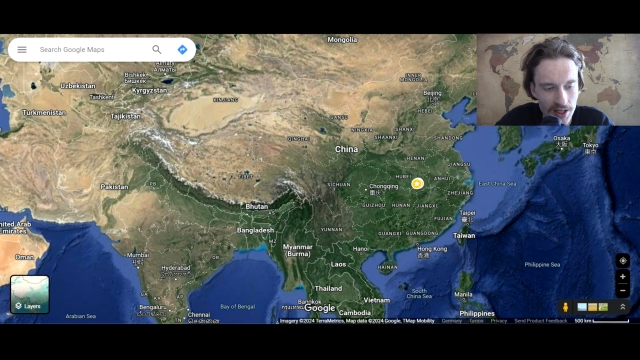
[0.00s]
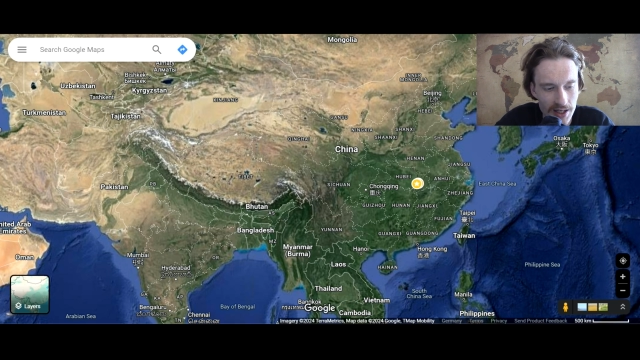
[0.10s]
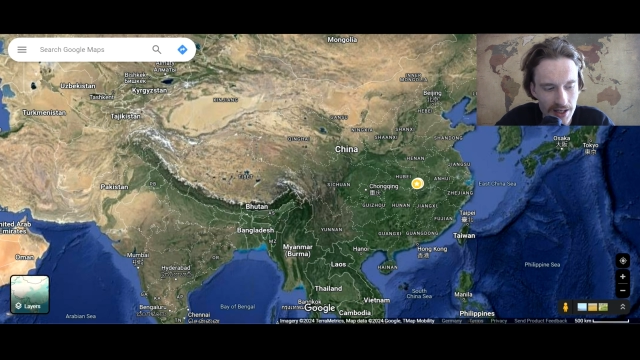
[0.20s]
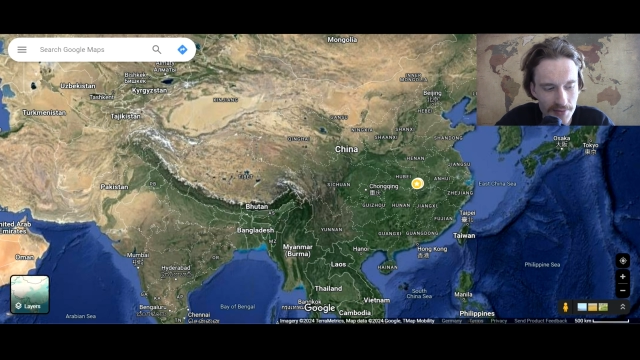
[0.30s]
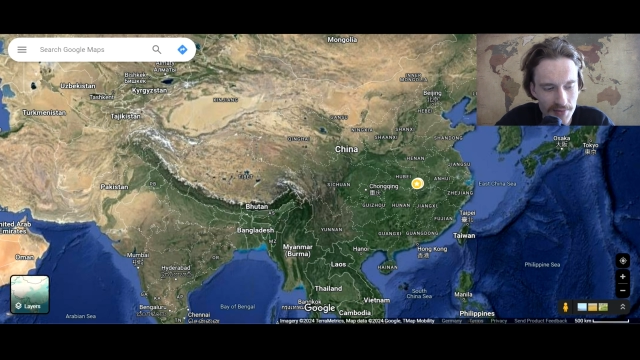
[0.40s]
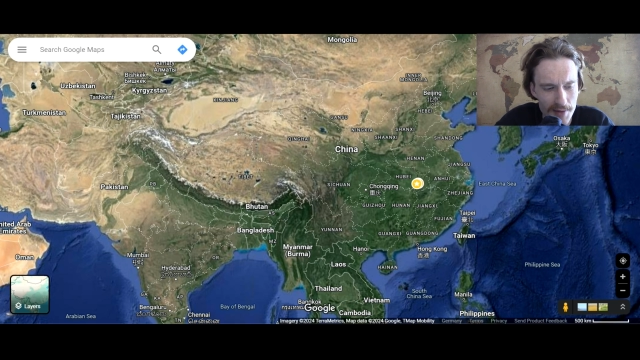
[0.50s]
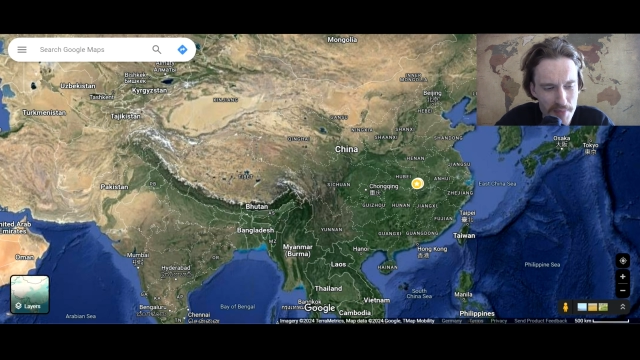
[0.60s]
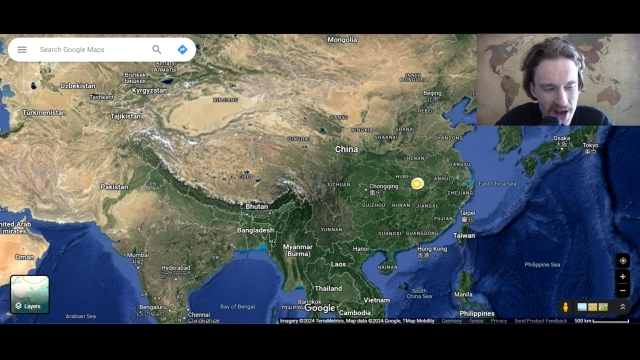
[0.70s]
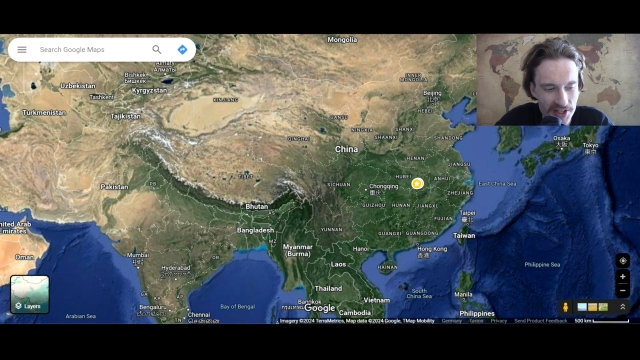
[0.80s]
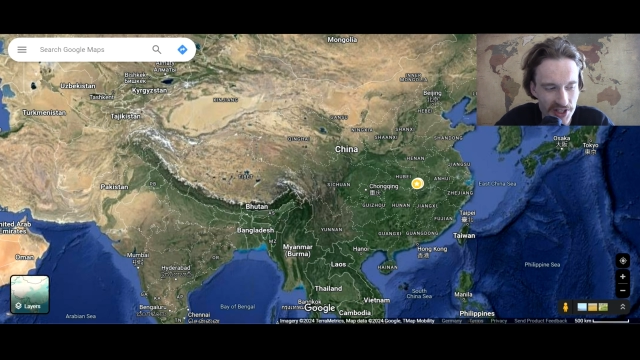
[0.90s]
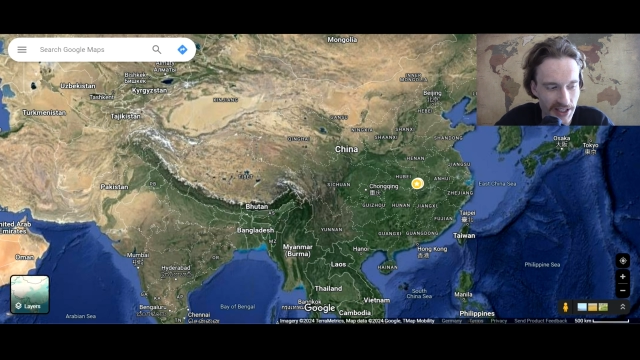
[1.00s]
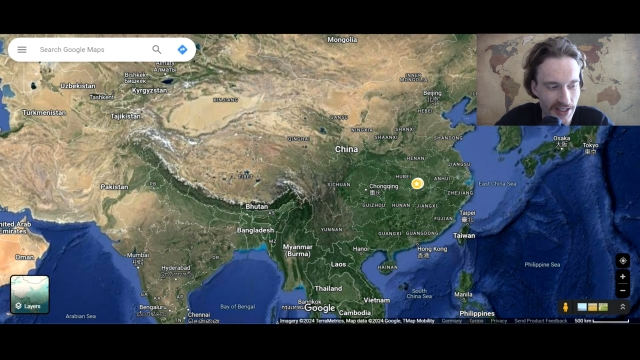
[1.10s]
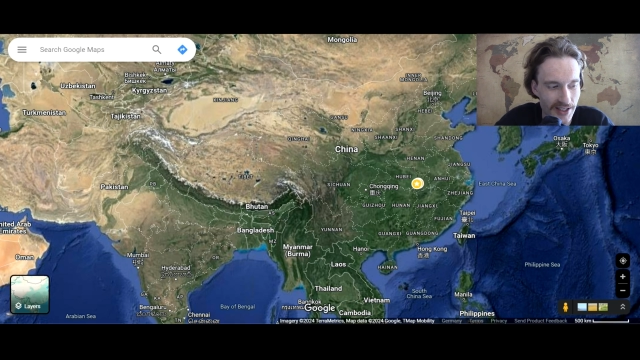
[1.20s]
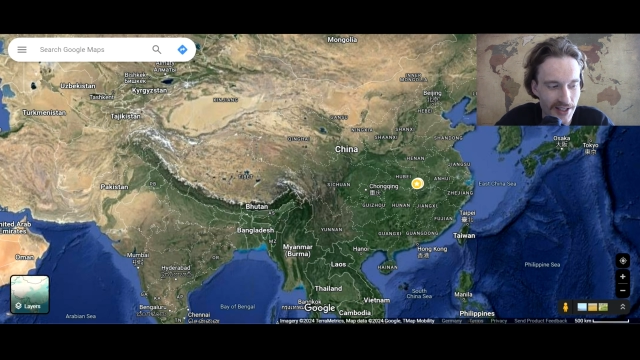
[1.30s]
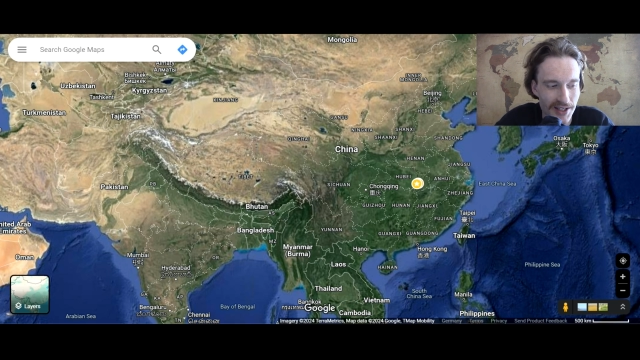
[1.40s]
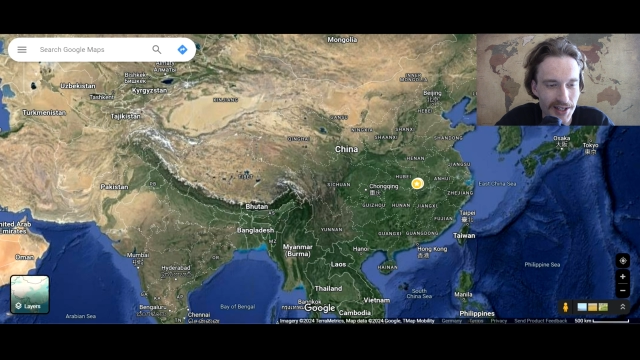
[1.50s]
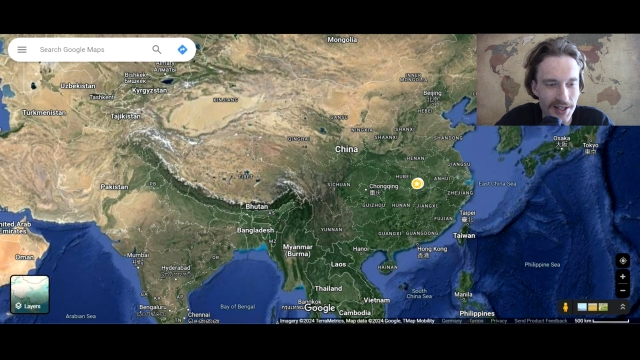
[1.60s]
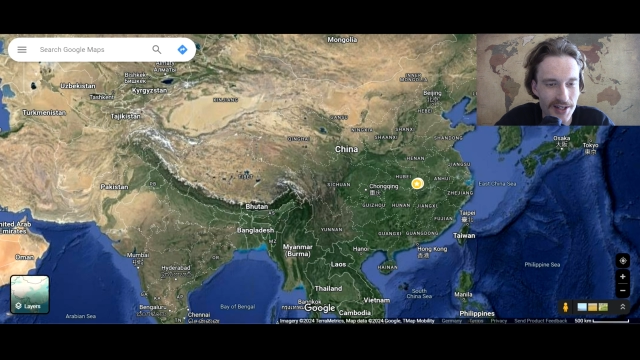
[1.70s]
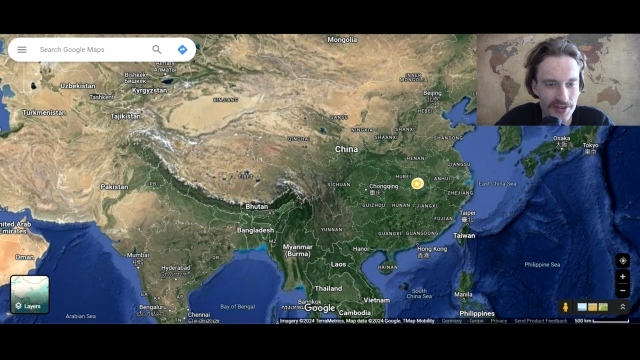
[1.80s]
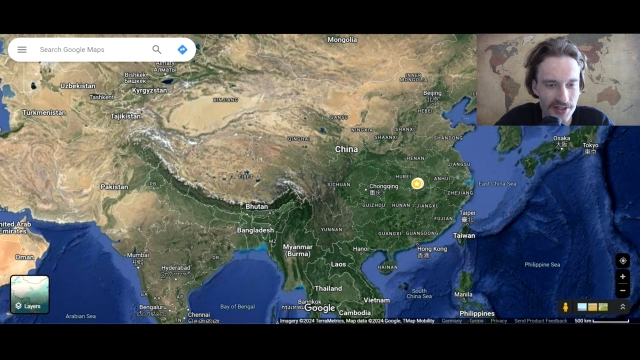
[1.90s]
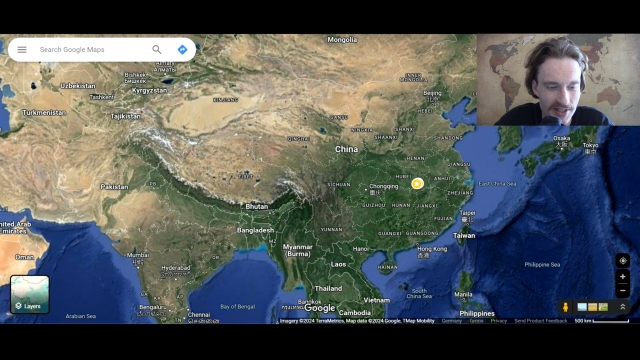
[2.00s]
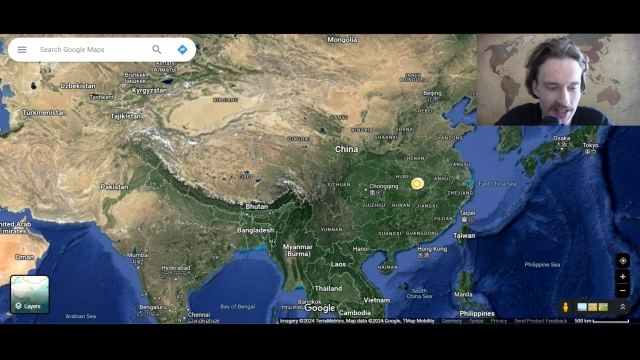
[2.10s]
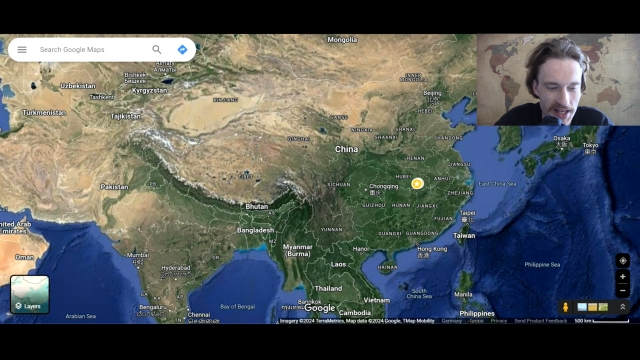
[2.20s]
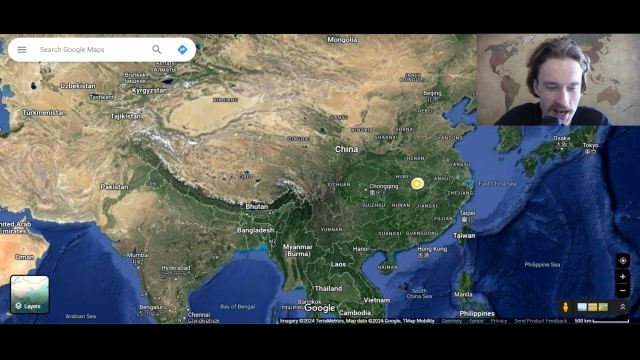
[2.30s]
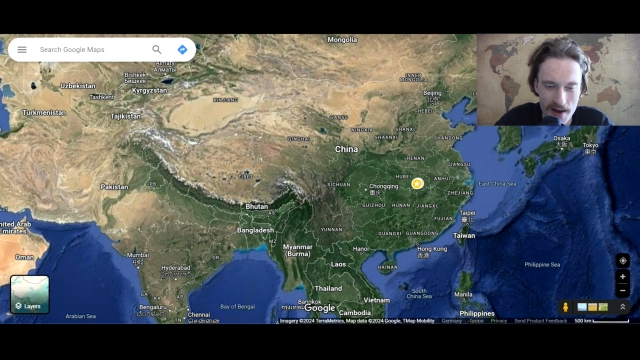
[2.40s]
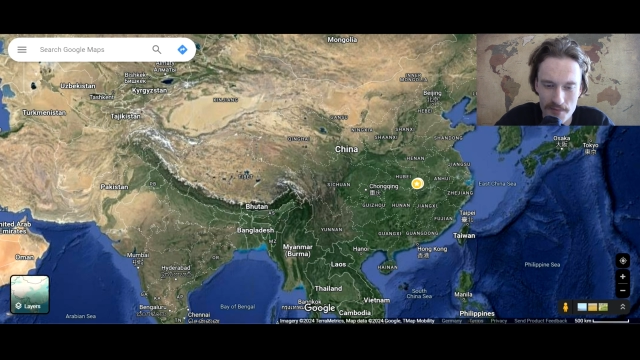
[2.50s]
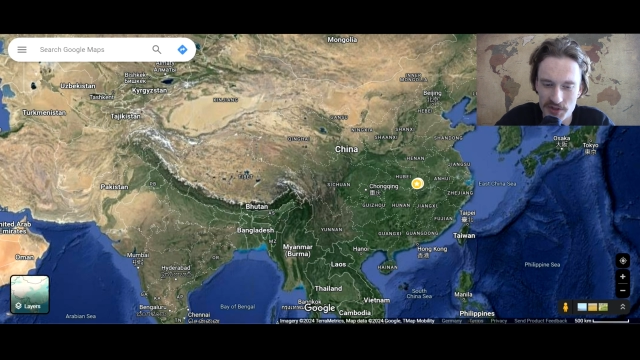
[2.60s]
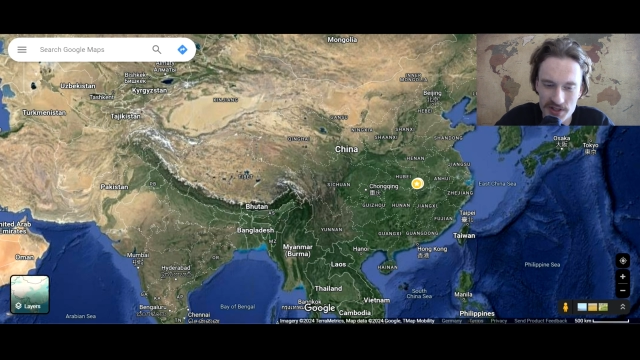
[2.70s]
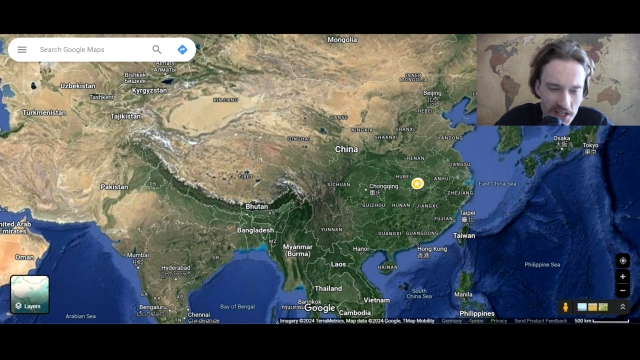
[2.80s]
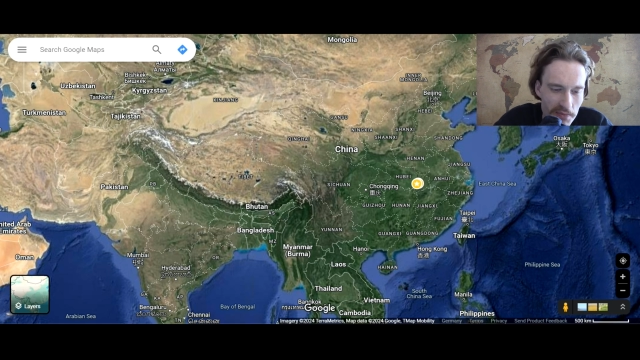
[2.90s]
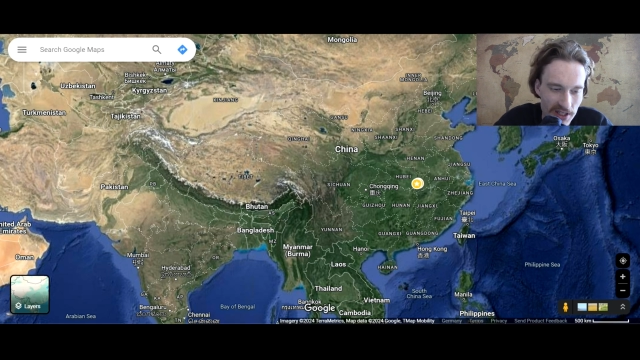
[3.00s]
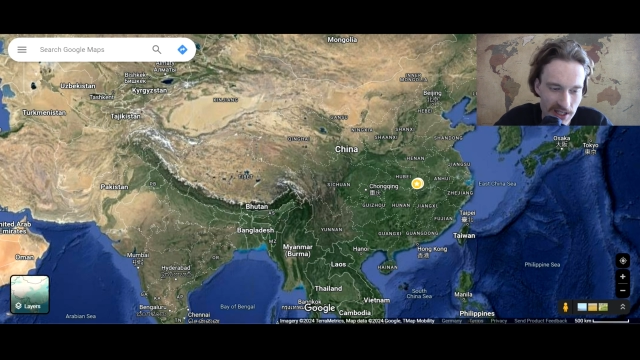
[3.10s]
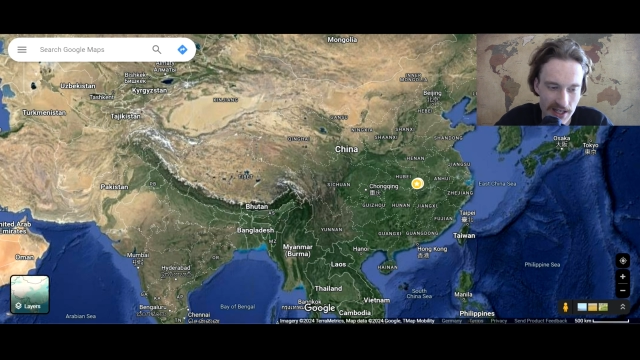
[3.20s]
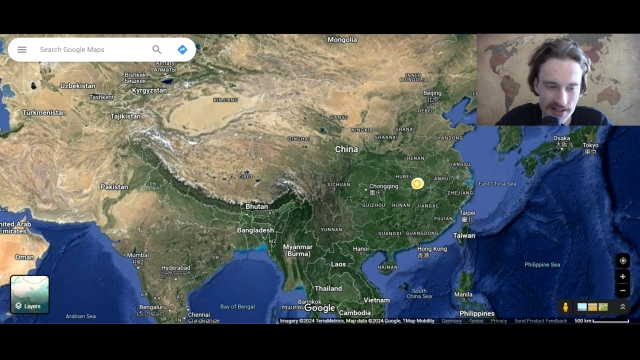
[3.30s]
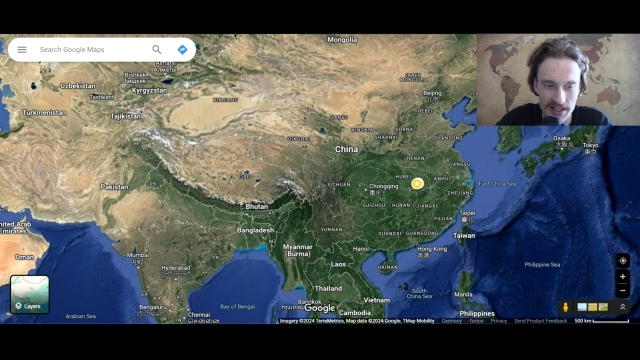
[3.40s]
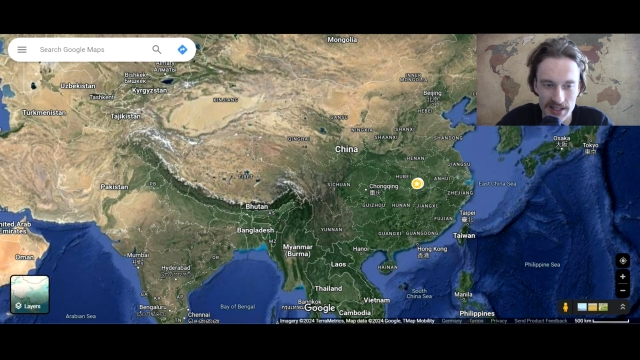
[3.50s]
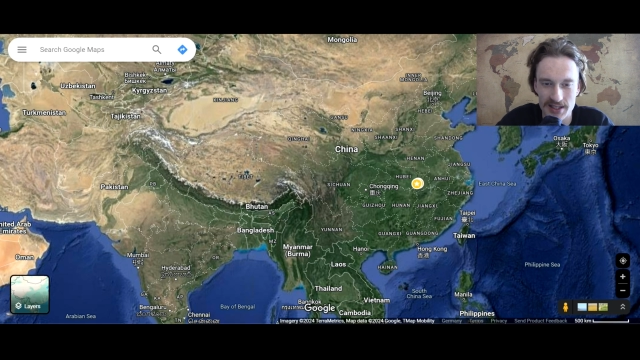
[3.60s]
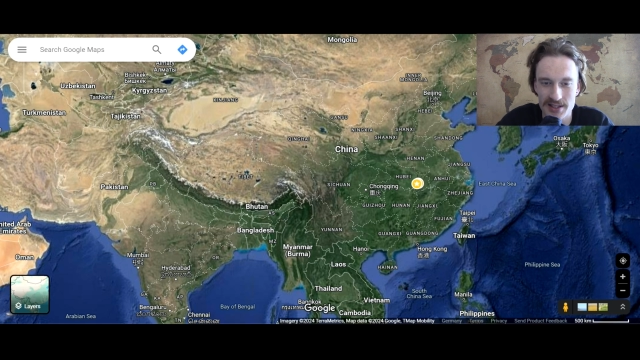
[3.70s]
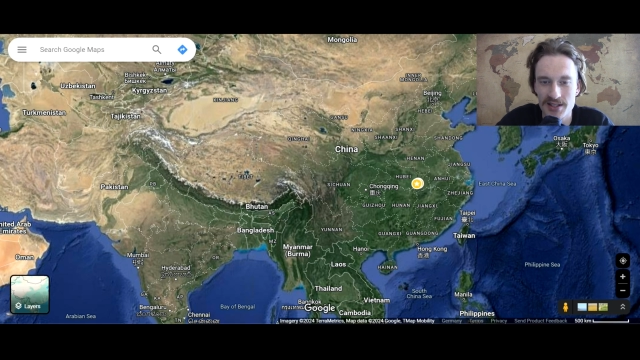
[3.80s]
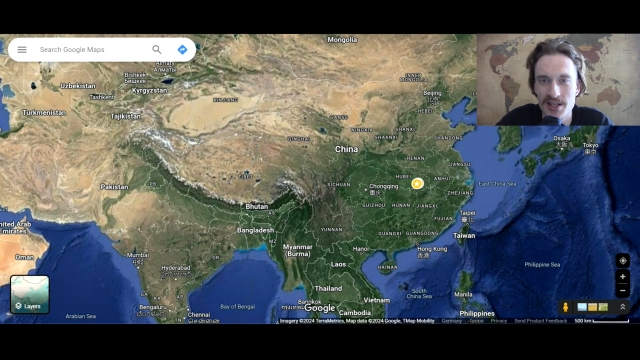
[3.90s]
I'm bashing the city, I'm stigmatizing it,